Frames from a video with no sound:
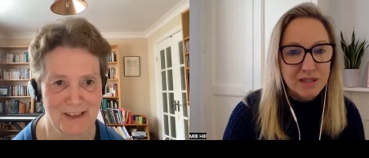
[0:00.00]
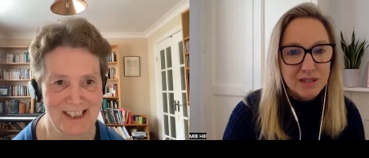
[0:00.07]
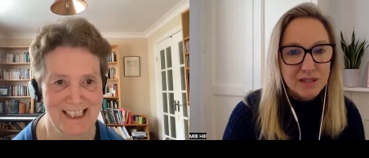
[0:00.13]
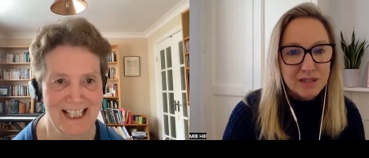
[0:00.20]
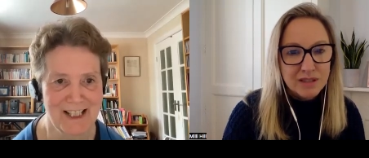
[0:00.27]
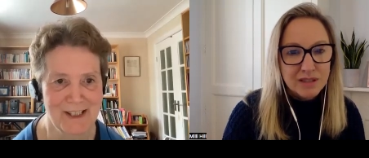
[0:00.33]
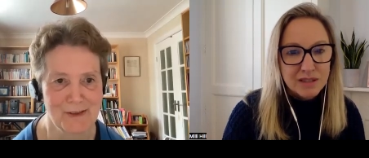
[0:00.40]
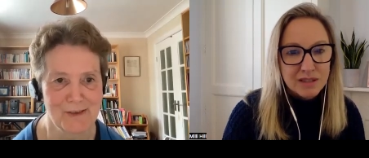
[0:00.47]
Speaker 1: you're
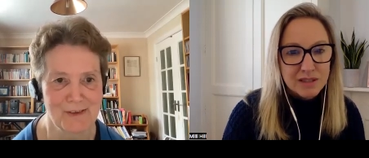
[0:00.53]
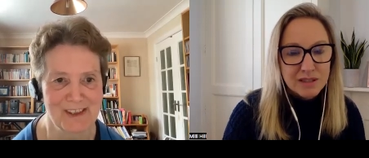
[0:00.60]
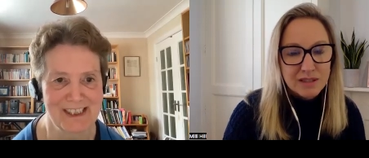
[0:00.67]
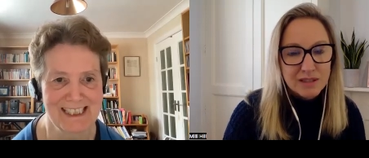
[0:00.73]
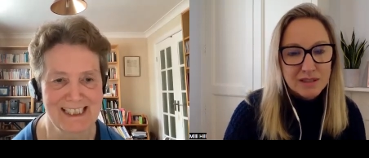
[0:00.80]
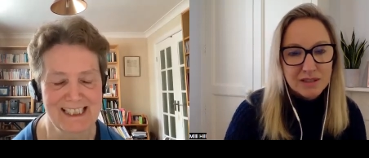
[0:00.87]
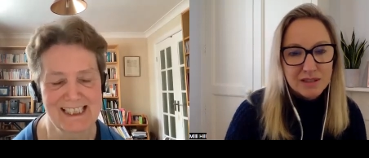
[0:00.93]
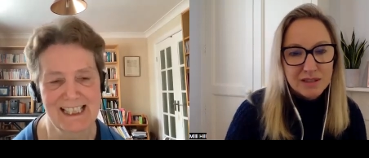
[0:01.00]
told.
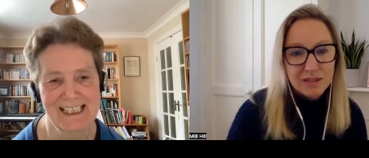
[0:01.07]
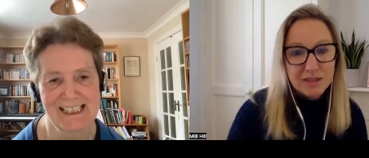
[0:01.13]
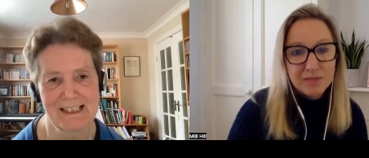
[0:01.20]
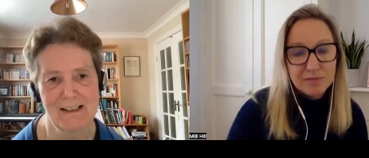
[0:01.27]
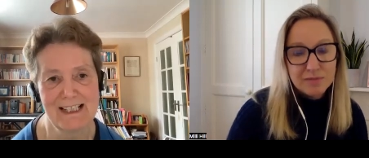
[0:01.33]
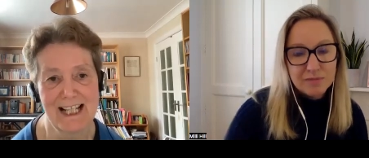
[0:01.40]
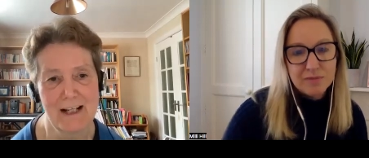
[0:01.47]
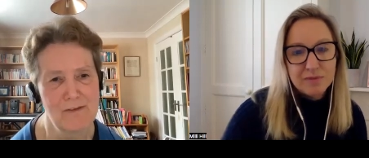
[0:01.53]
And it's it's
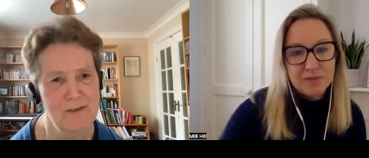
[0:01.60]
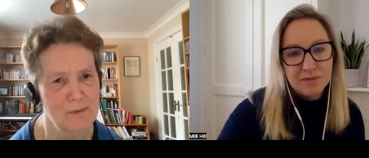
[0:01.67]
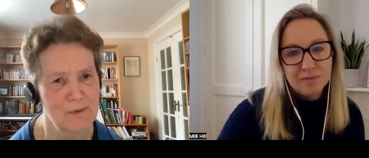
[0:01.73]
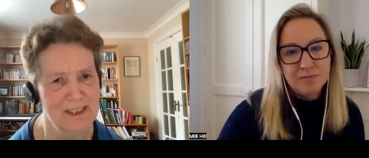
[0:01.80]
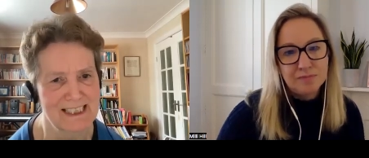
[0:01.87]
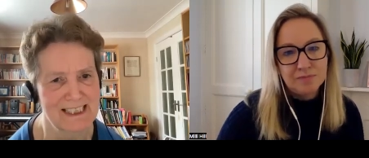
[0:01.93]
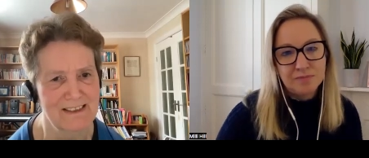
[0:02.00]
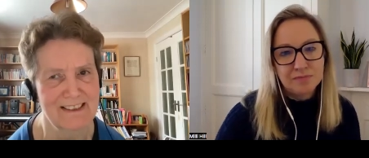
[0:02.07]
only
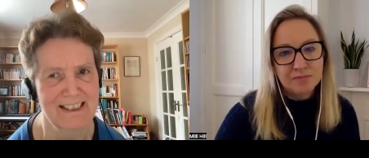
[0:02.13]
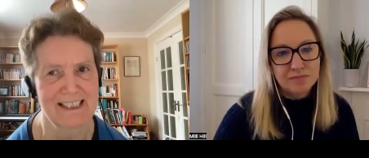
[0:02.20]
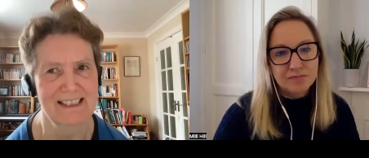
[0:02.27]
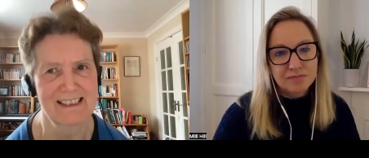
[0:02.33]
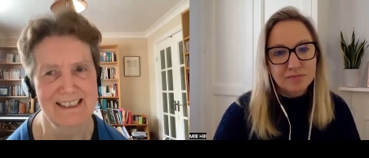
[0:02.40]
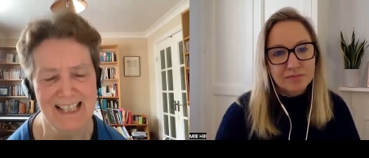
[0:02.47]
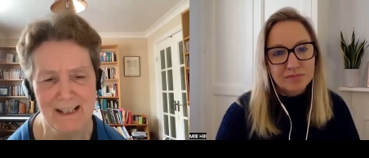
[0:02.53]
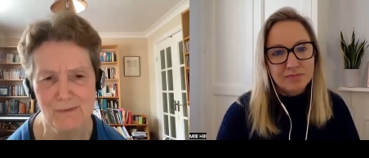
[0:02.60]
afterwards that you
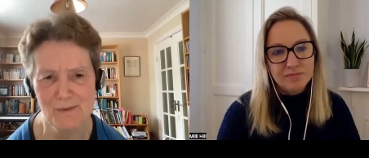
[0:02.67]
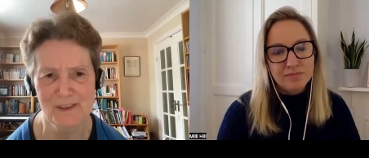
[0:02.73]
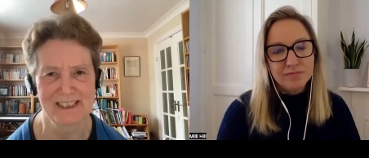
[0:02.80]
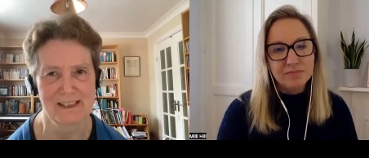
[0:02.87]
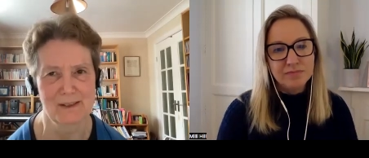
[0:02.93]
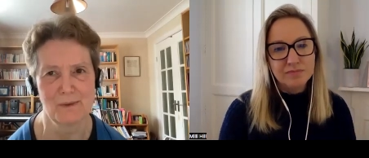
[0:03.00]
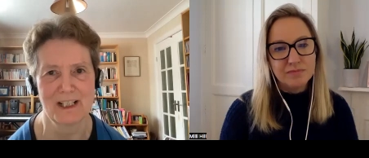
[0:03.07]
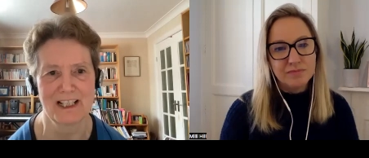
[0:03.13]
think, that
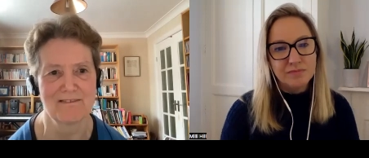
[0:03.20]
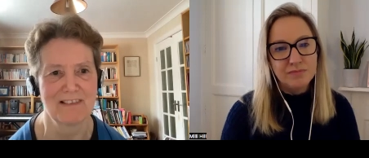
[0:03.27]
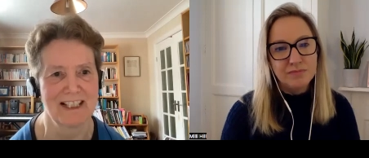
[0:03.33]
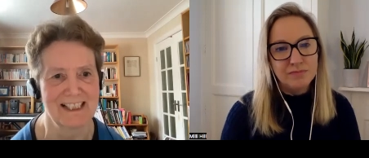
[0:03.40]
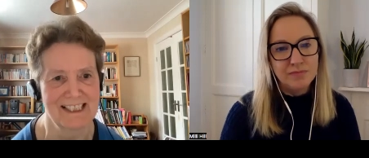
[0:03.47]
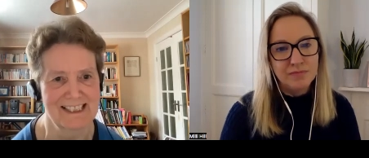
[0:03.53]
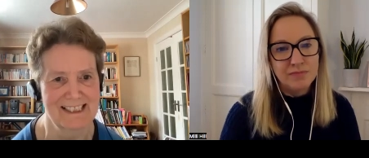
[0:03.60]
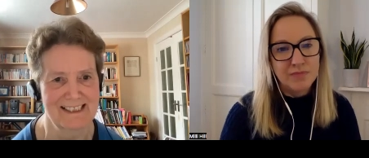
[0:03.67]
wasn't quite
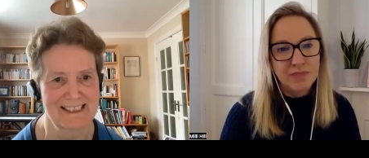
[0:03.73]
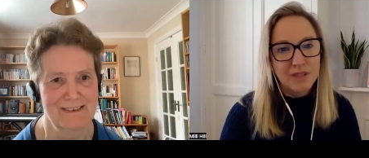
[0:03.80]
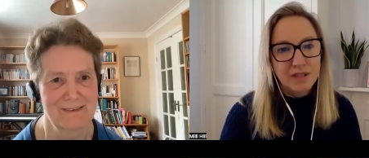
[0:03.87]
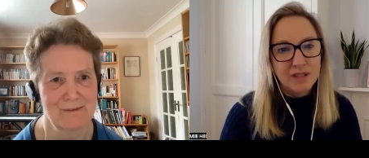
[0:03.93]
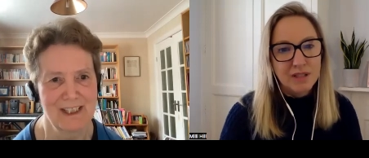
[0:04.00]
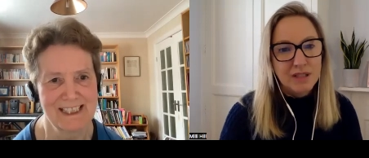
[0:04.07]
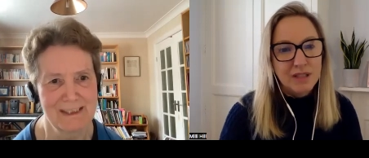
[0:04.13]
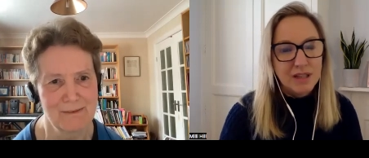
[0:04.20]
right.
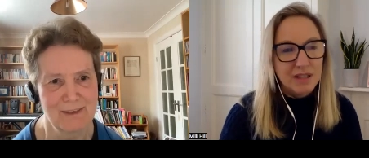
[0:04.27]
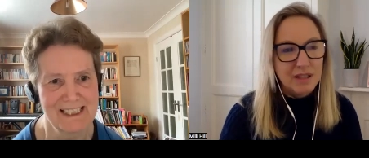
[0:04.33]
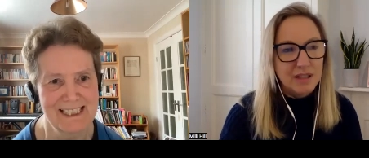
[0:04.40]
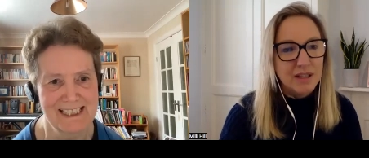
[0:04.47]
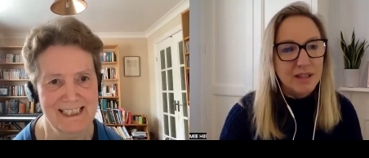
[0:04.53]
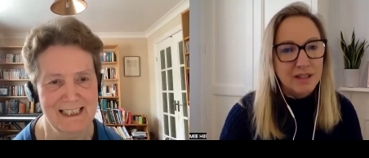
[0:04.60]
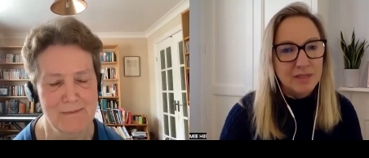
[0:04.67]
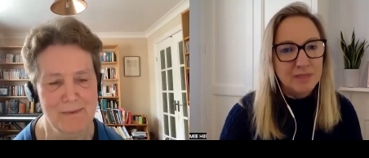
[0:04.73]
Why did why
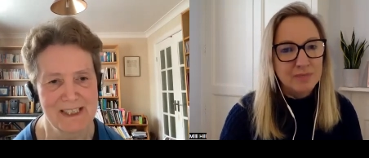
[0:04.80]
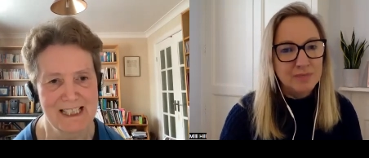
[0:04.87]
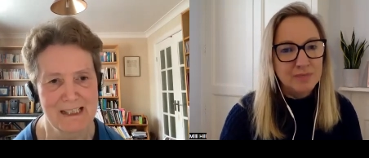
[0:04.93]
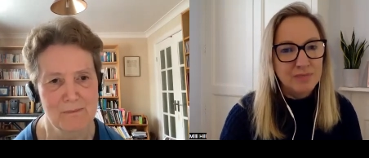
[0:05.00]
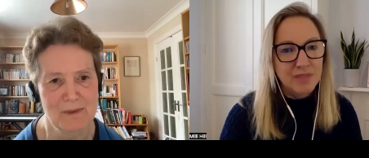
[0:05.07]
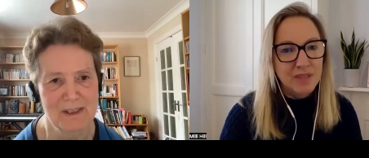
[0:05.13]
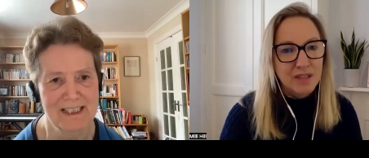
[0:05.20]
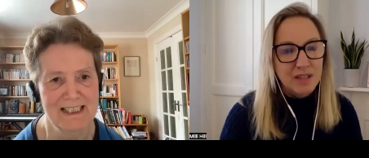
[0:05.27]
yeah. did I put
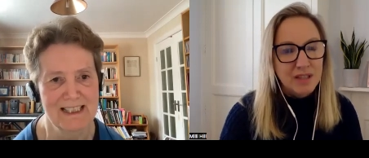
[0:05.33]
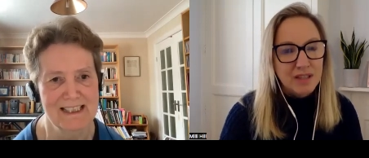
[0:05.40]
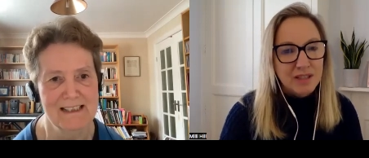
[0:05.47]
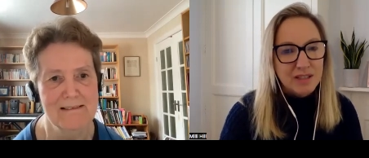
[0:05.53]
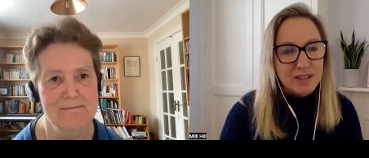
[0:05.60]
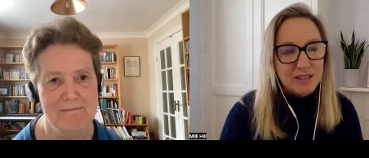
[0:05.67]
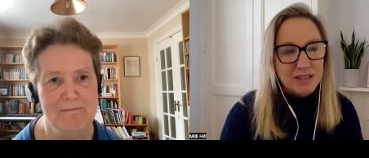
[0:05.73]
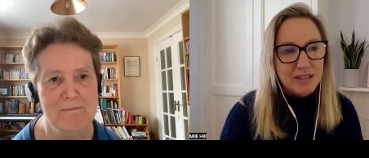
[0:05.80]
up with that?
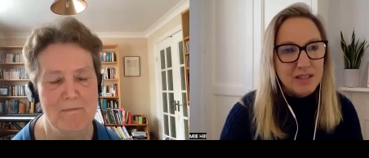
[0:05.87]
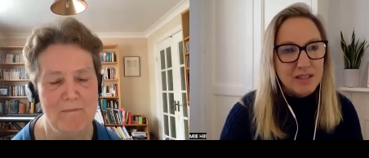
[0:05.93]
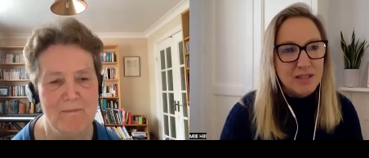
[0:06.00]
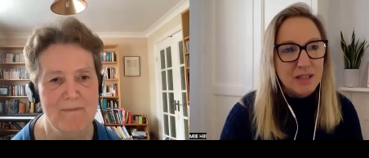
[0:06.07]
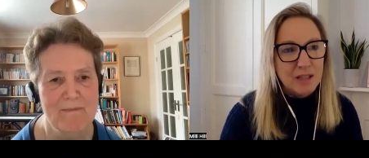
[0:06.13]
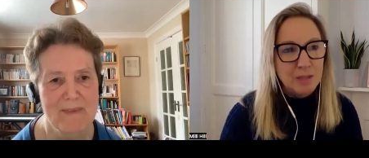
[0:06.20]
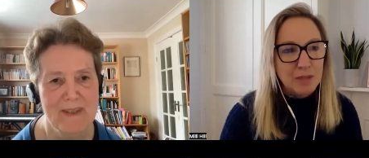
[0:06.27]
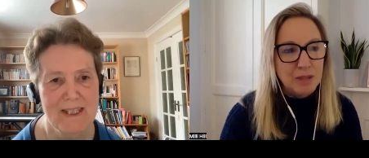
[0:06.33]
Speaker 2: It is a
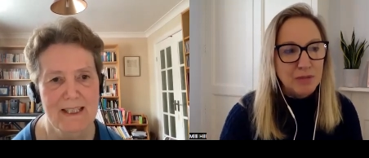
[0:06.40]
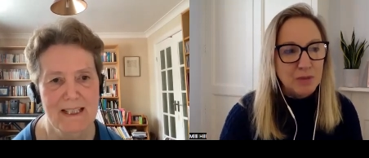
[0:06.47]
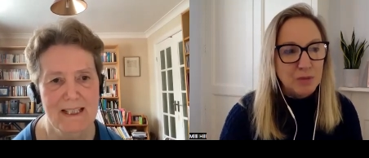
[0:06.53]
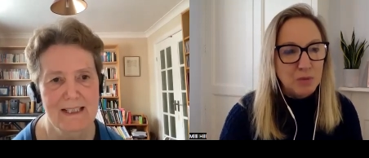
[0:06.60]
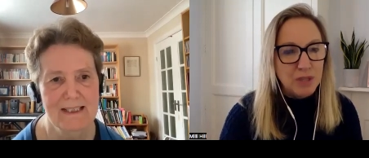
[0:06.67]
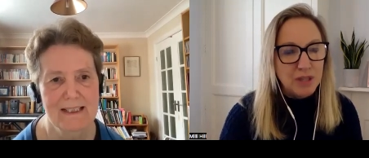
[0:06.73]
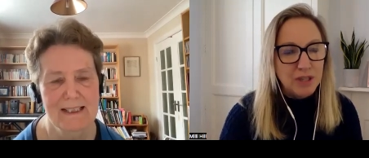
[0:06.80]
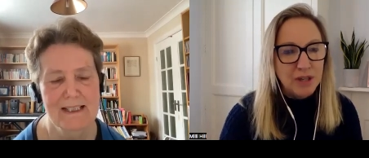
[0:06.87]
little bit of
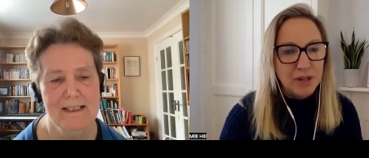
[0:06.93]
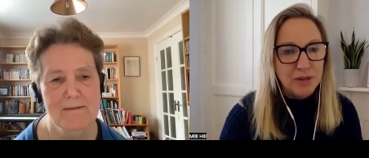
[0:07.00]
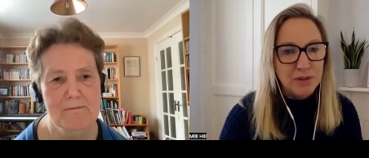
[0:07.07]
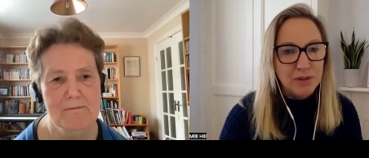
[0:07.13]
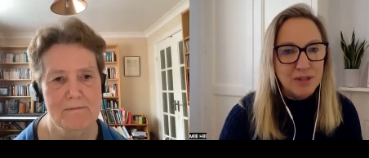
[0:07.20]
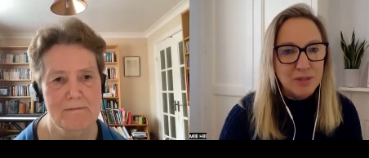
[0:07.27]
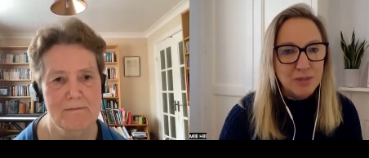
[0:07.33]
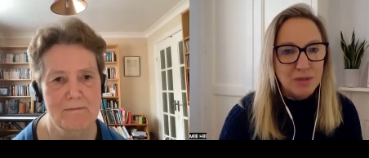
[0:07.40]
the white coat
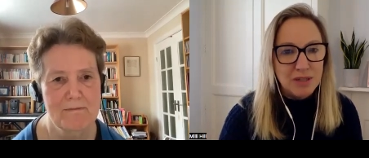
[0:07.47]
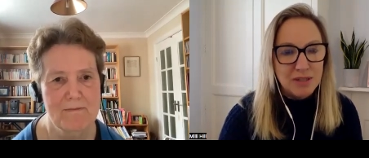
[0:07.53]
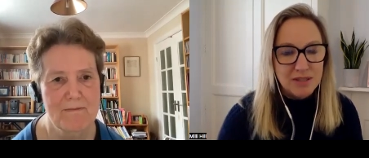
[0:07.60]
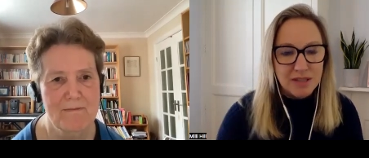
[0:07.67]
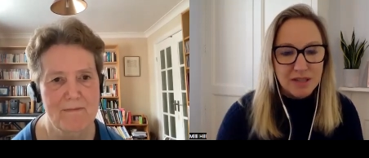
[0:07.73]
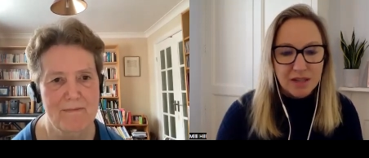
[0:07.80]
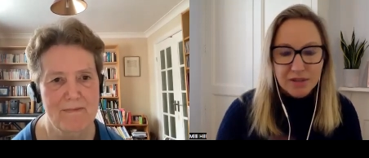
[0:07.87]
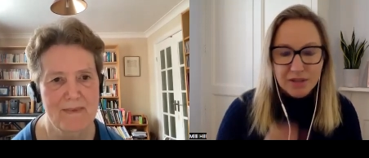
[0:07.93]
thing as well,
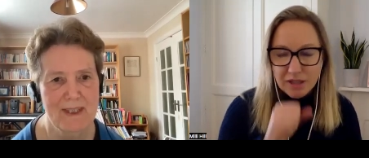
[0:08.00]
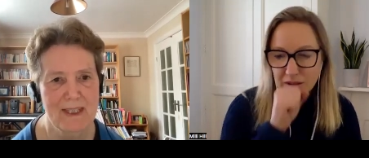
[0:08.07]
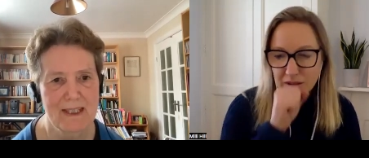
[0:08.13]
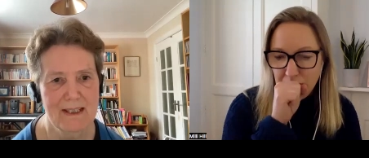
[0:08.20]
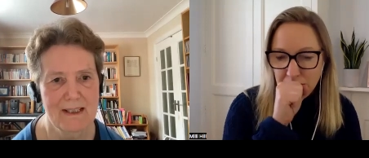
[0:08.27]
isn't it? I think